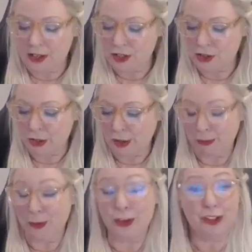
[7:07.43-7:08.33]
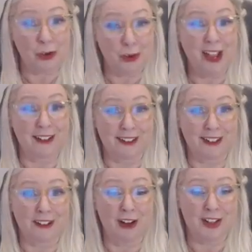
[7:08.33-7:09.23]
So I'm going to go ahead and
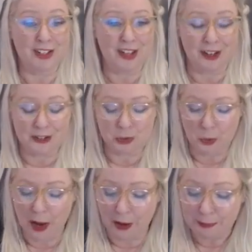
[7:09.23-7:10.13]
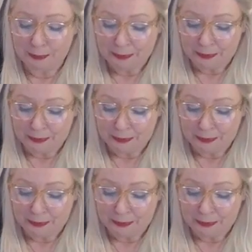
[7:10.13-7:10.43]
acknowledge that as well.